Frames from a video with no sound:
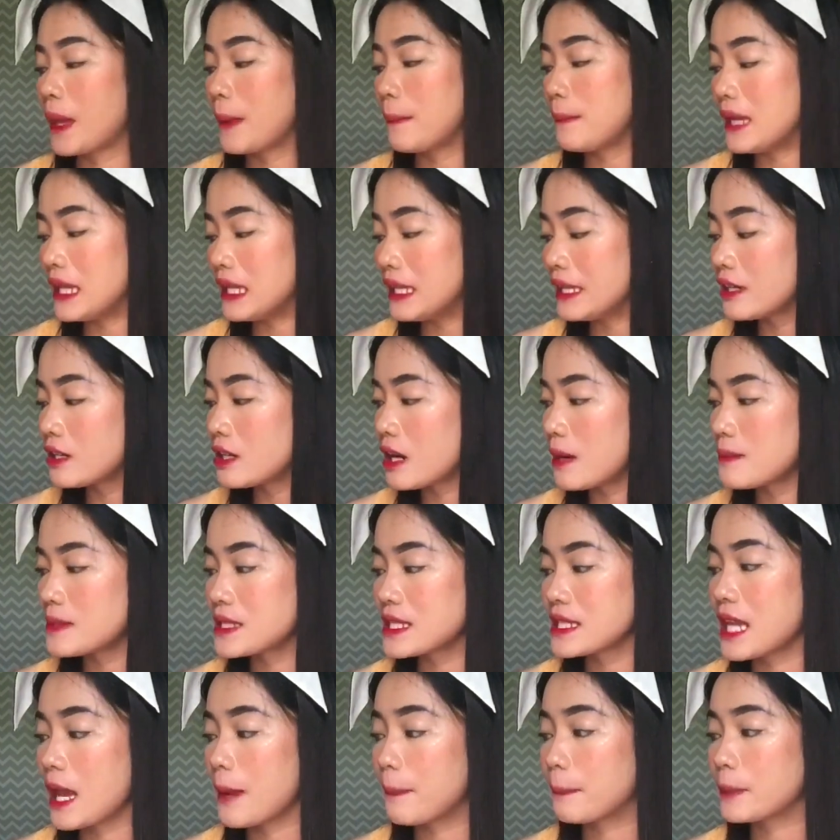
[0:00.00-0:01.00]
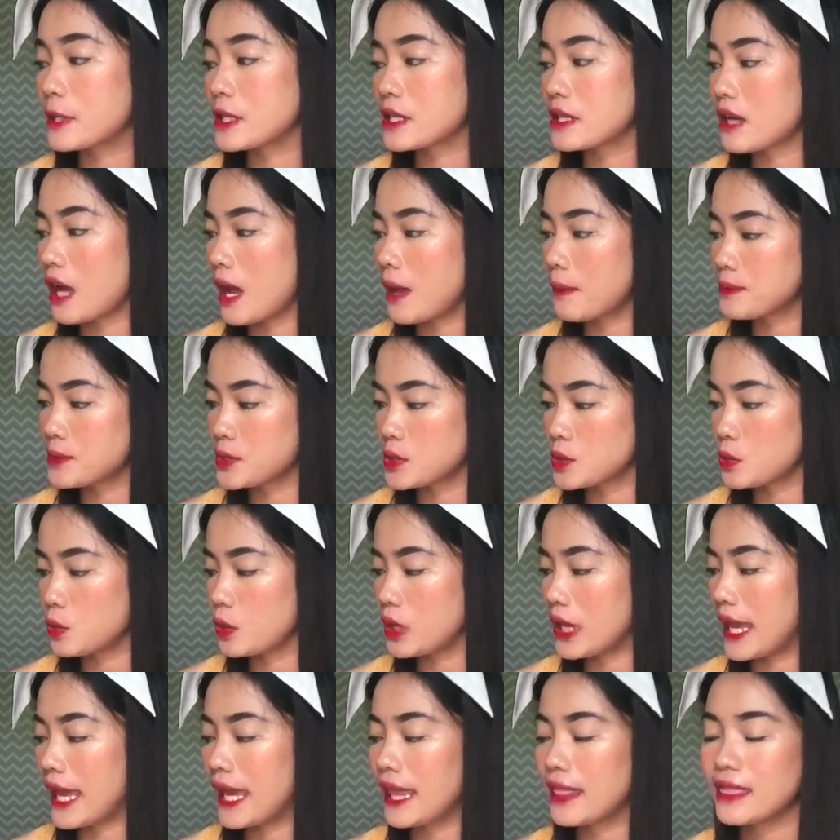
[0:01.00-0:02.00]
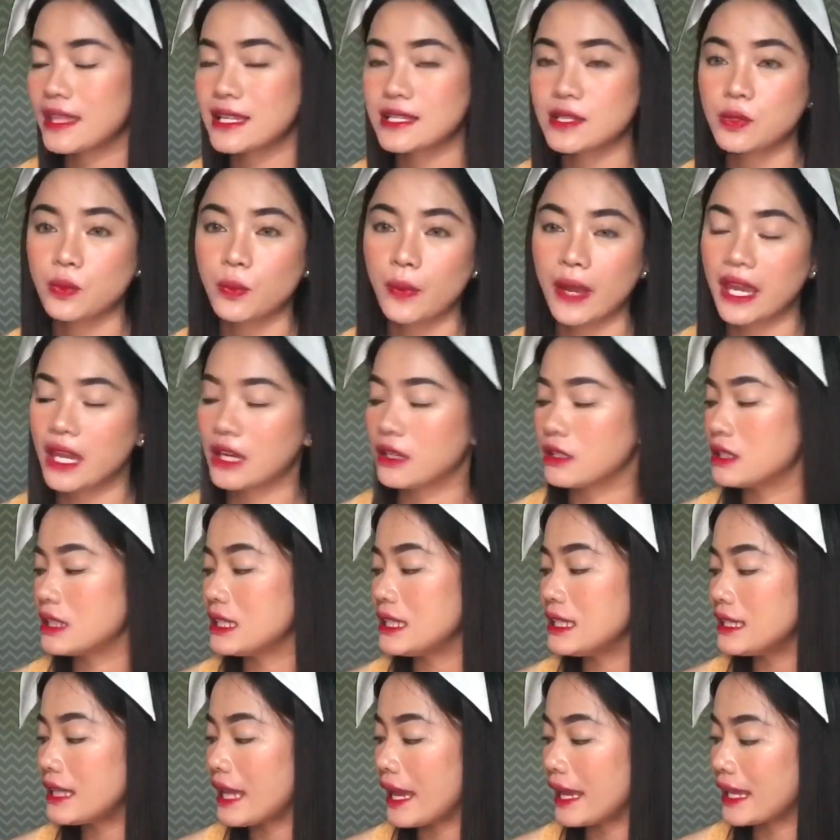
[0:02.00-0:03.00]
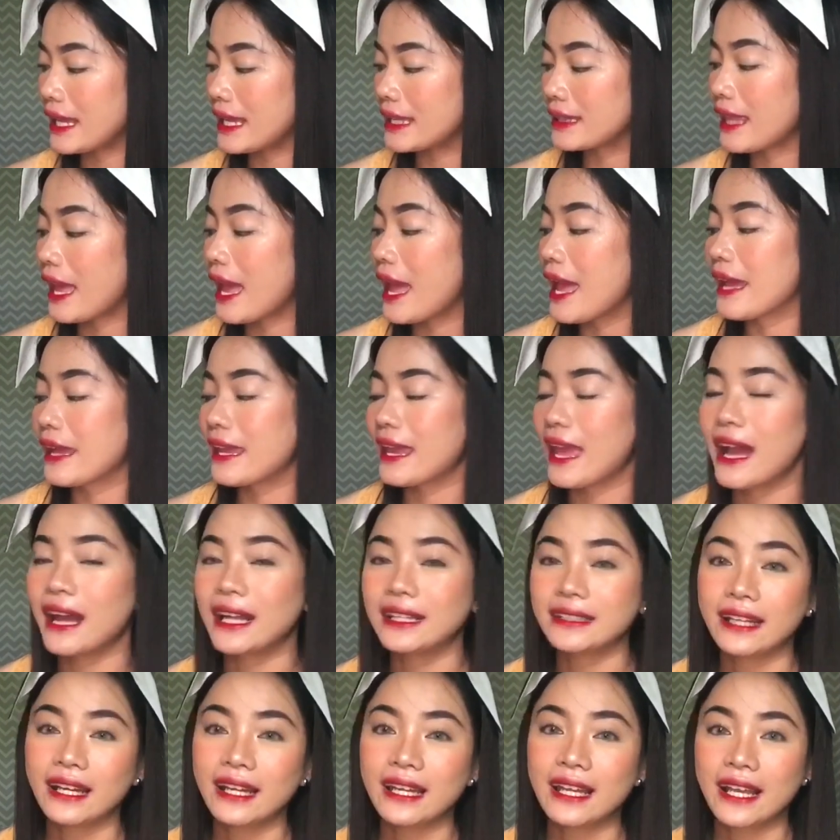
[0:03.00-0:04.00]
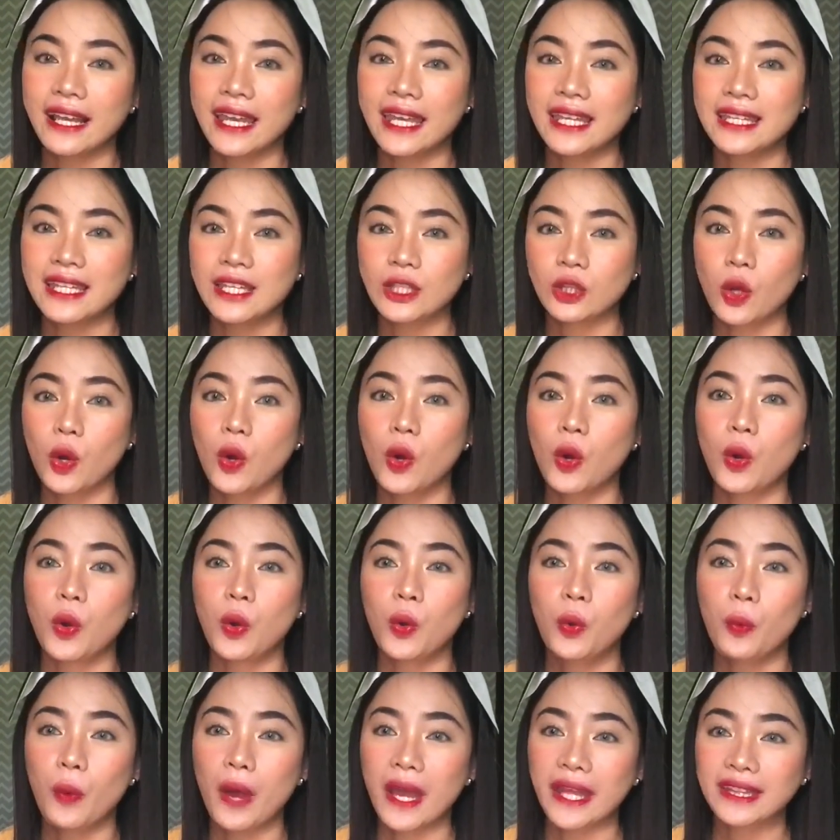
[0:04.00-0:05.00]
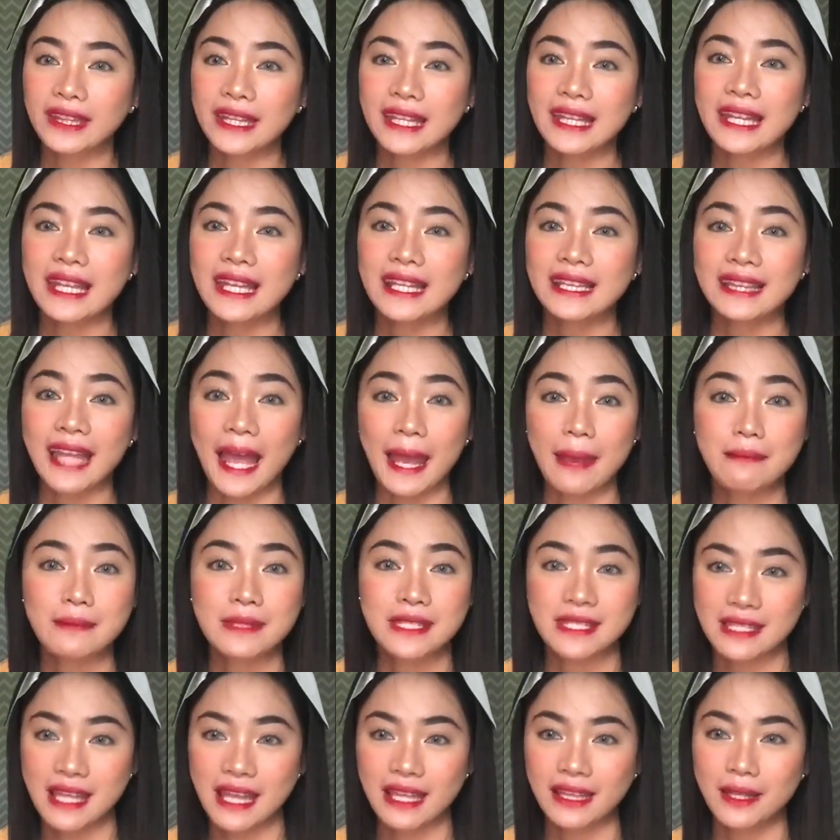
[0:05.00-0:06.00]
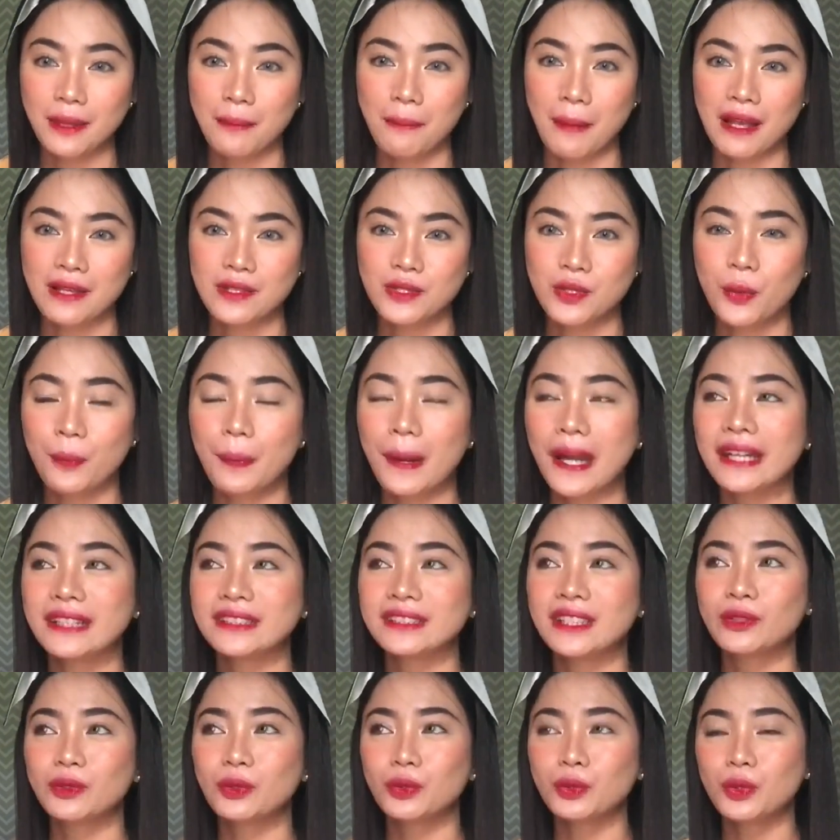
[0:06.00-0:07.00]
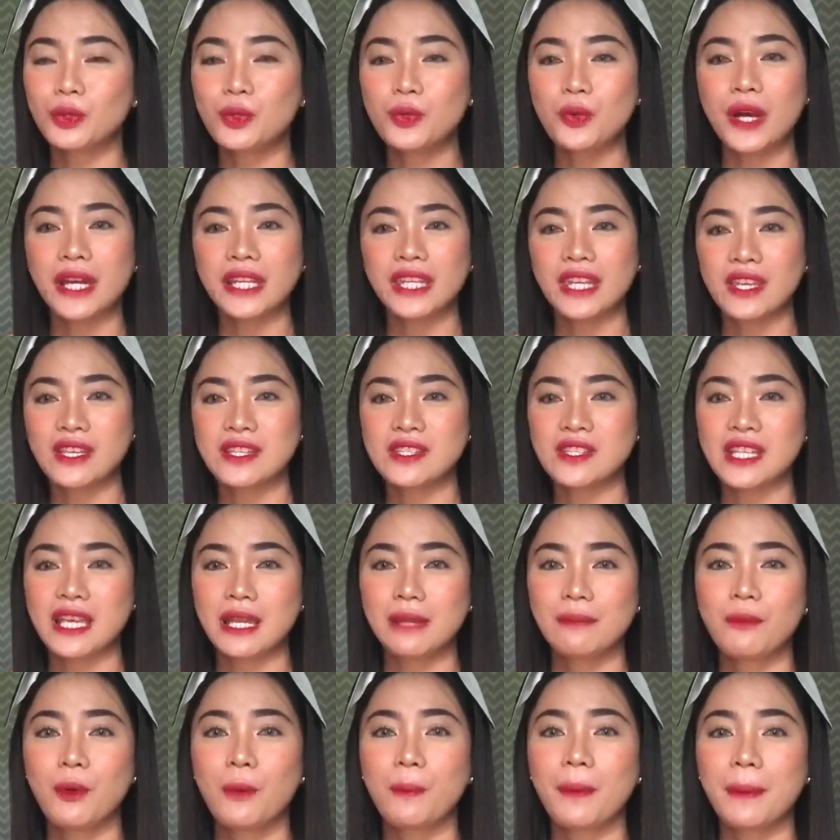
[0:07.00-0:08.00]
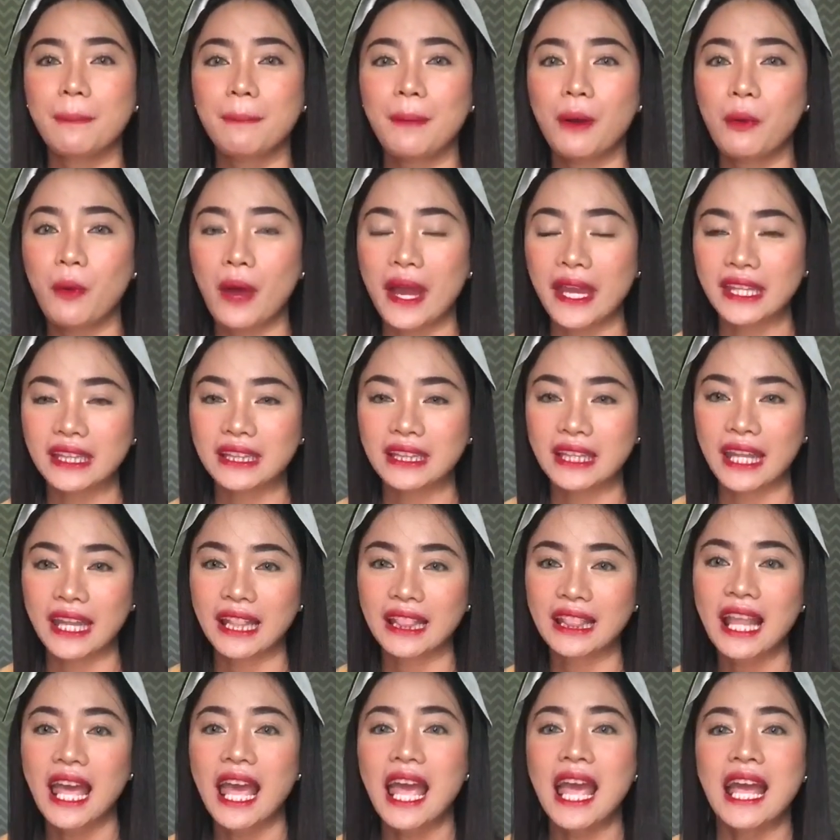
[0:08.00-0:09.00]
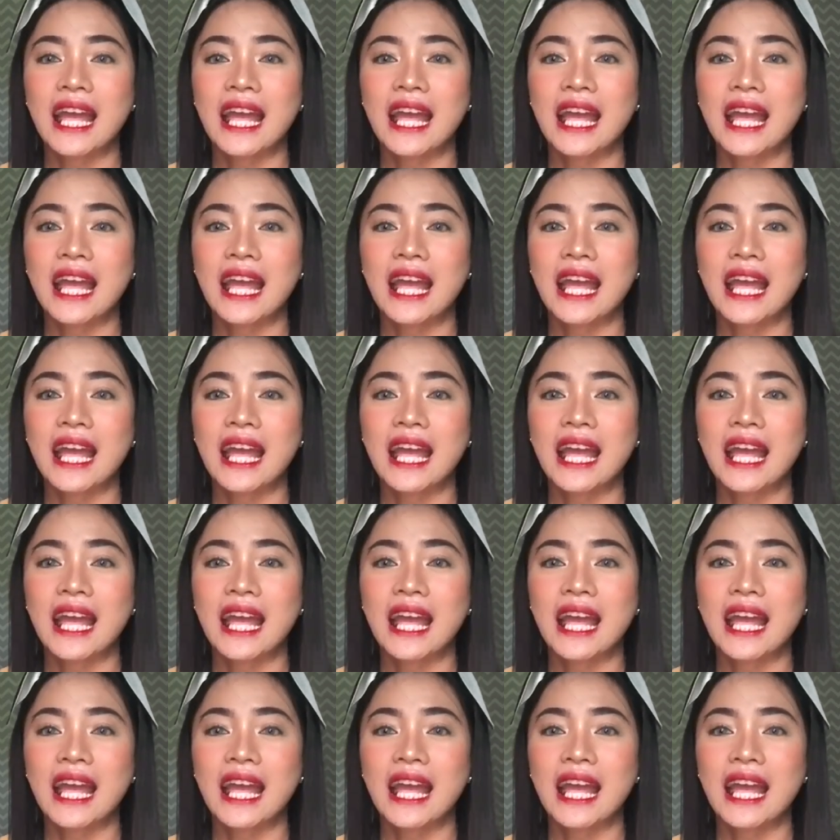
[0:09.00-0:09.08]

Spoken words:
milligrams niya per capsule. And that's why I really like it. Kaya nga nakalagay dito, whitening times 10, di ba? So, parang natutulungan niya yung skin mo magpa-whiten